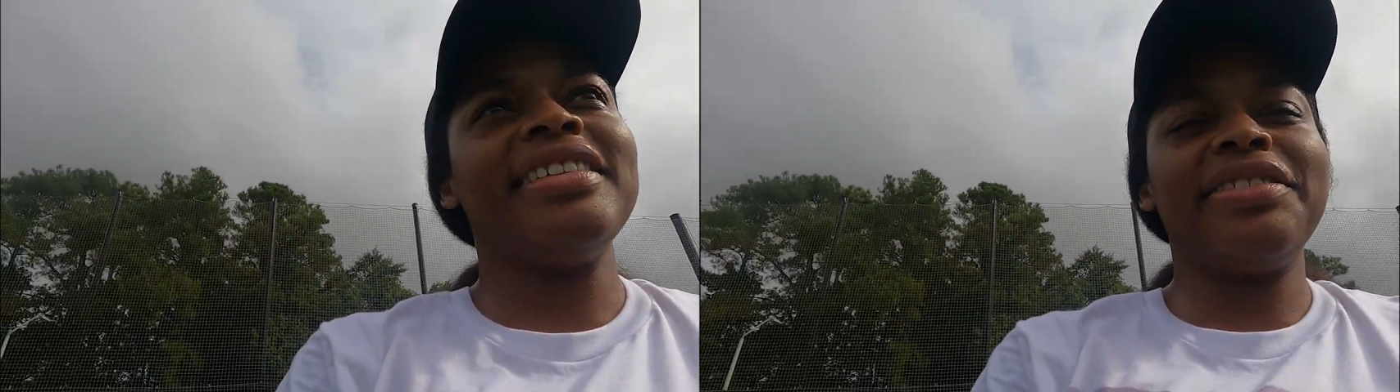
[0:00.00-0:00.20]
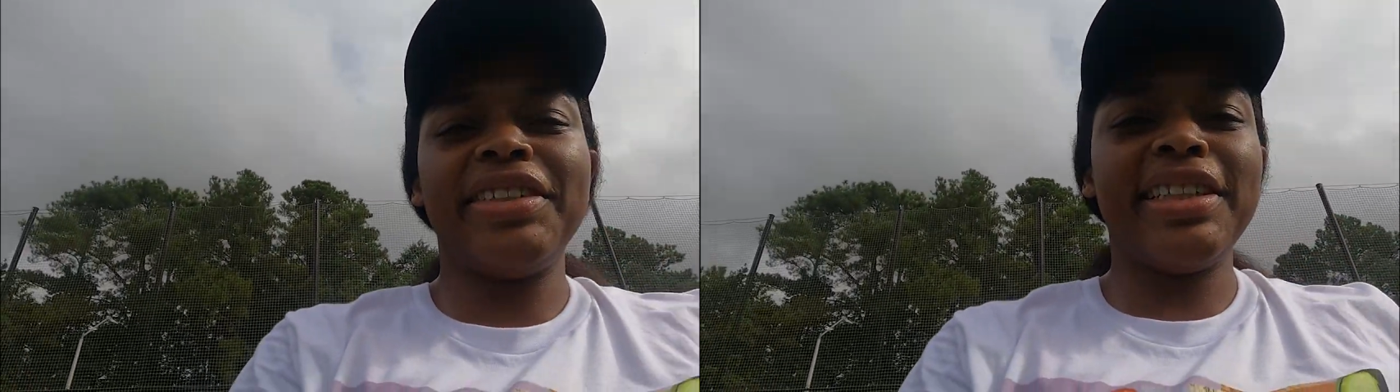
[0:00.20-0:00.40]

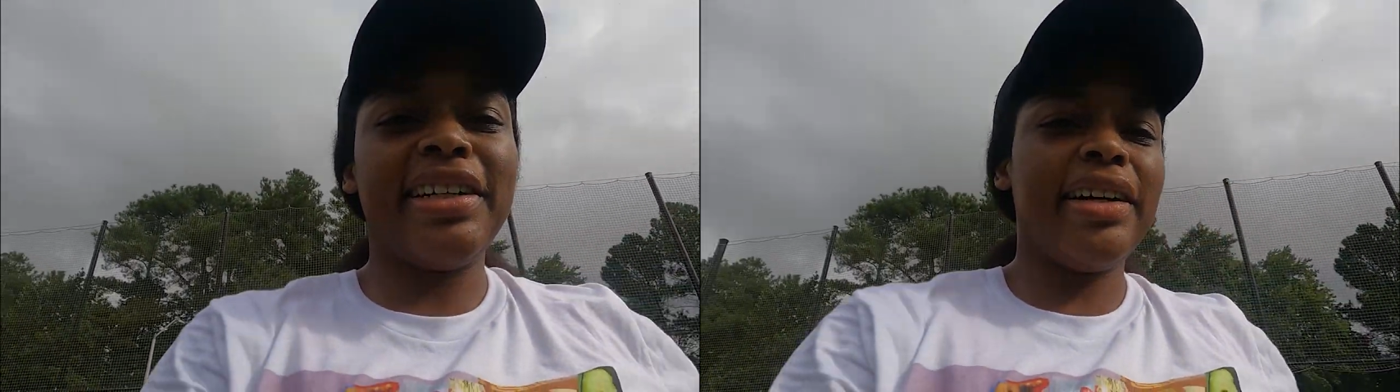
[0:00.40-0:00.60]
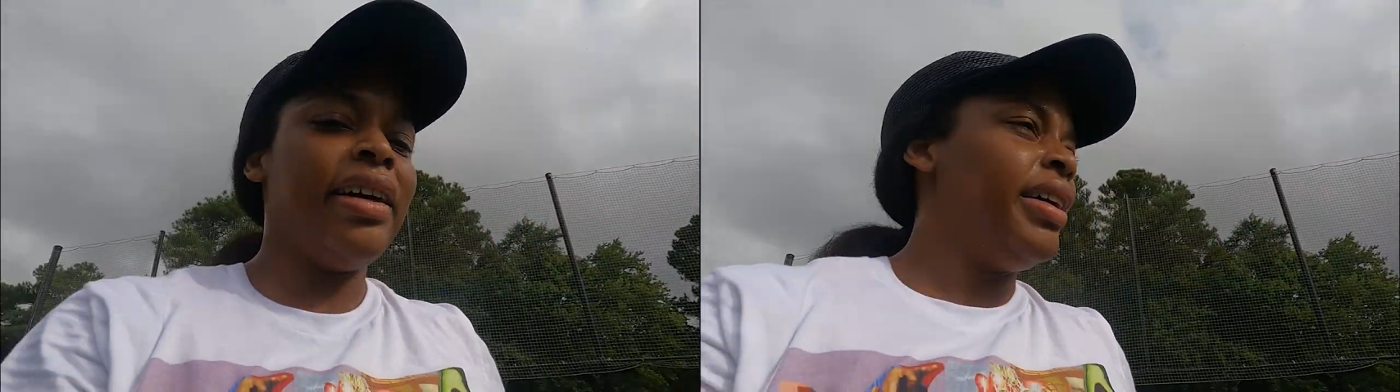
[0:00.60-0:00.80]
living
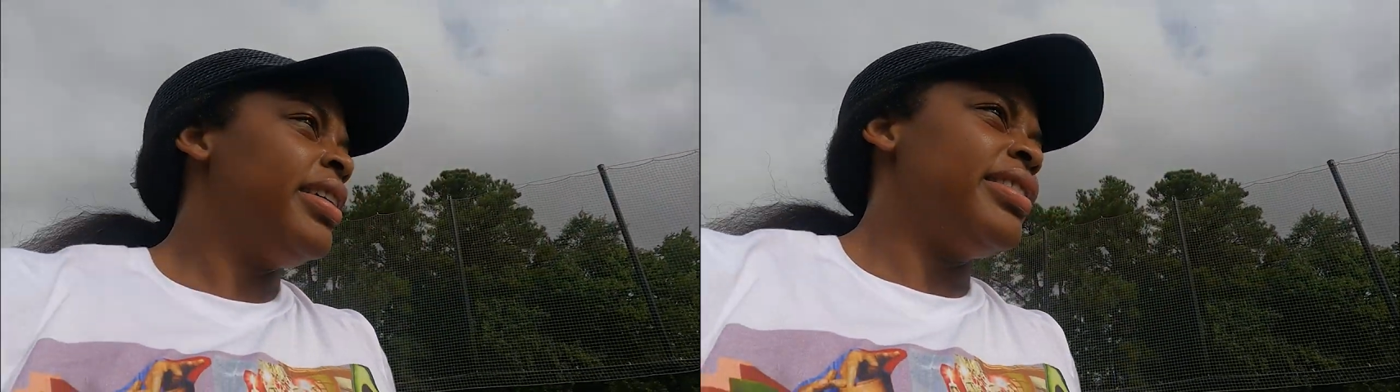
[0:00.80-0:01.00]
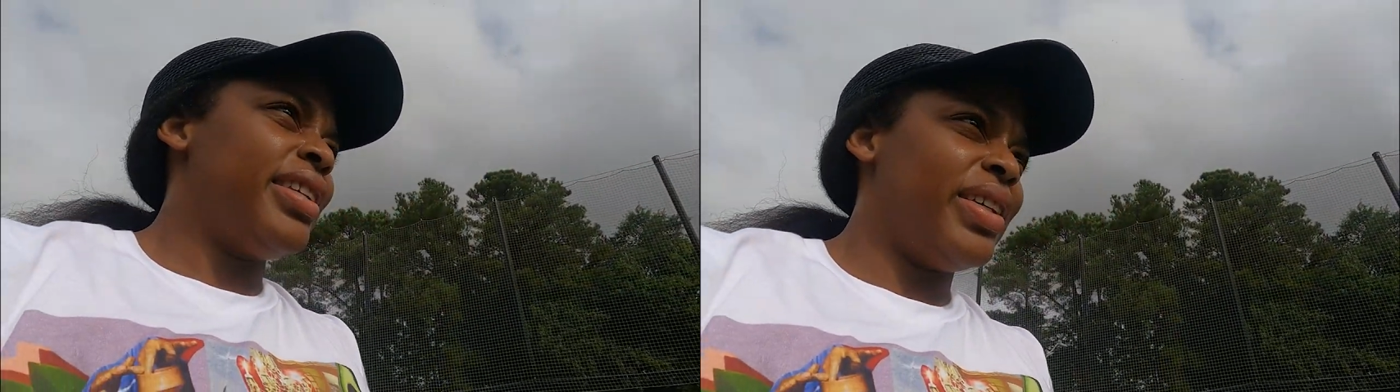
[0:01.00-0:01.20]
there
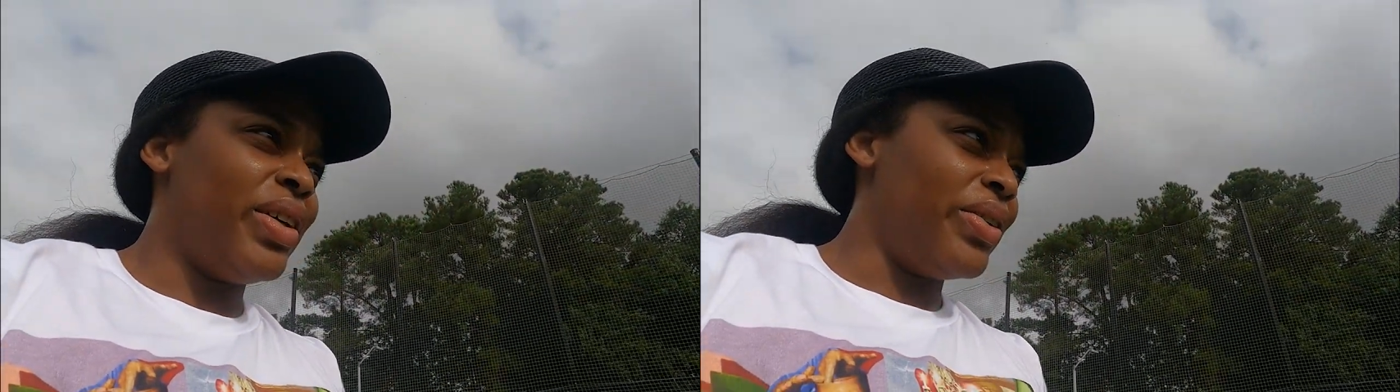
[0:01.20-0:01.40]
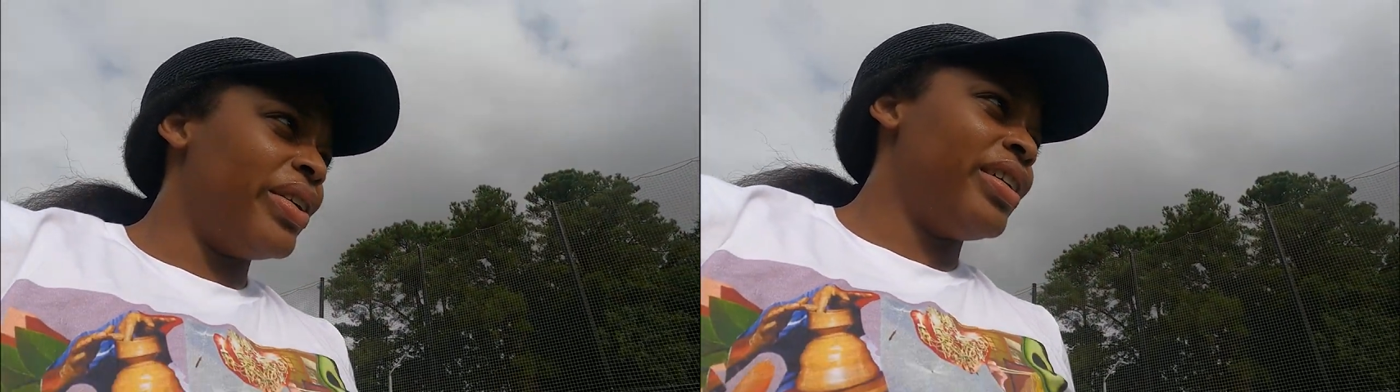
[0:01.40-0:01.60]
said
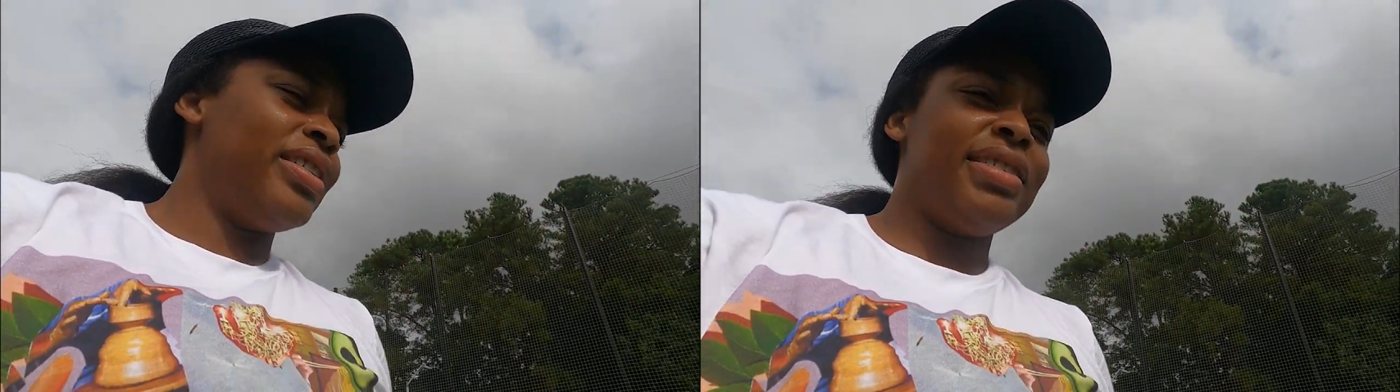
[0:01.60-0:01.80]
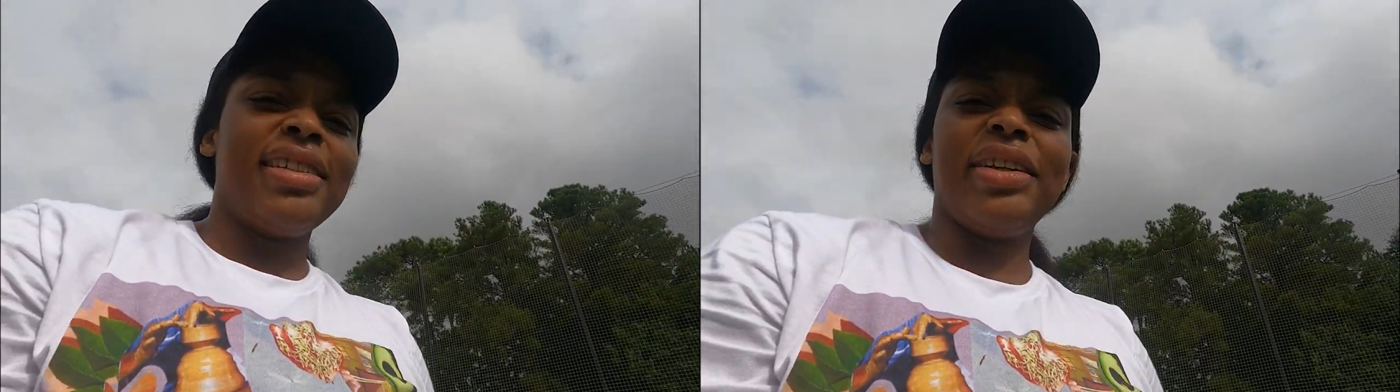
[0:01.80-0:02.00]
no,
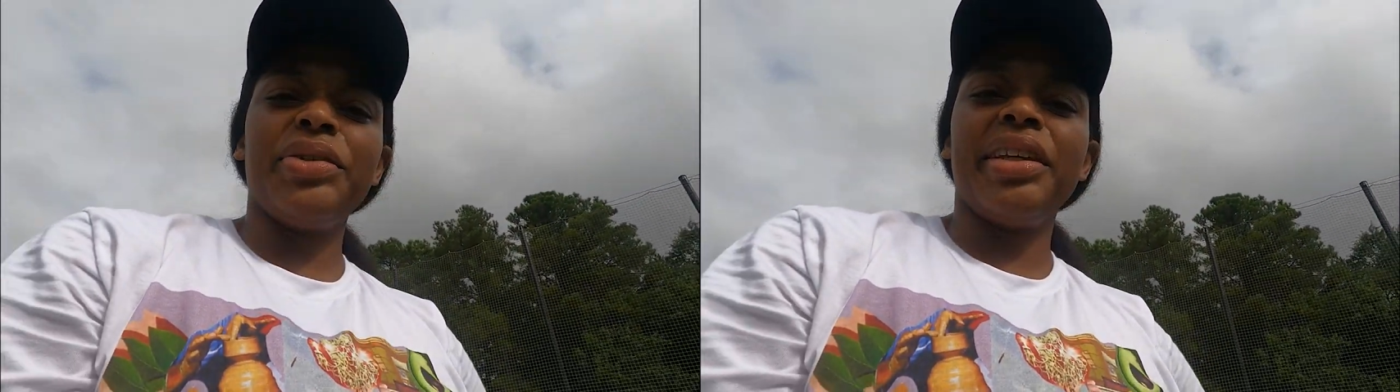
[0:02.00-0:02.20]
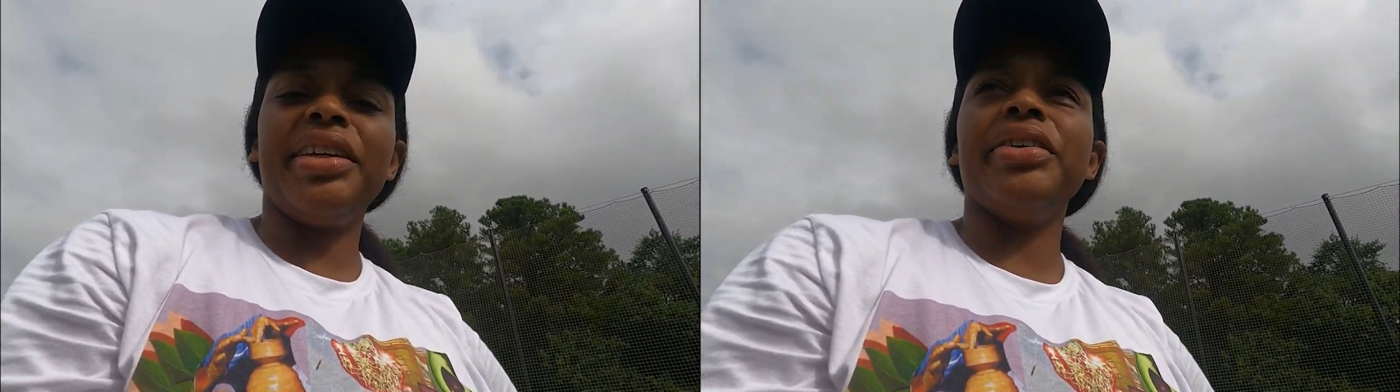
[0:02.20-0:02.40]

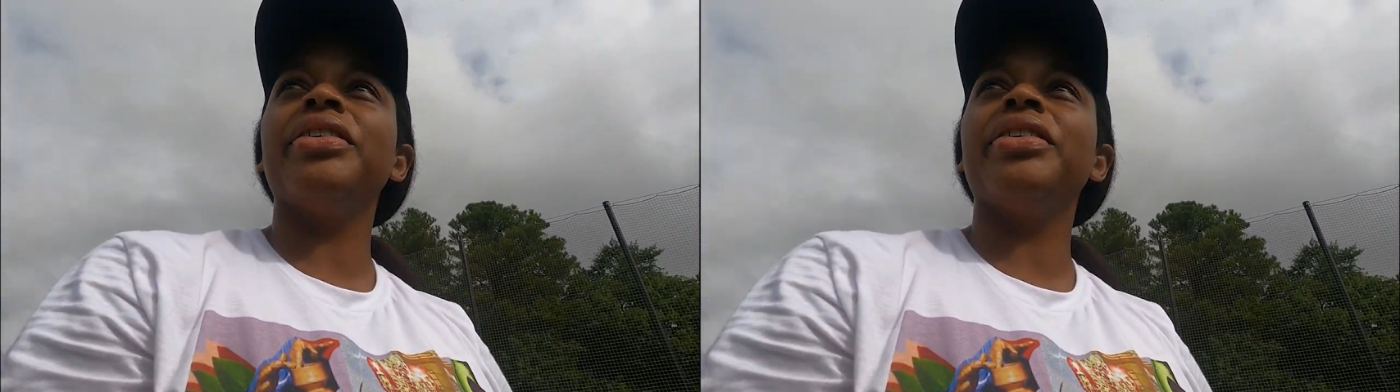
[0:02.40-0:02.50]
thank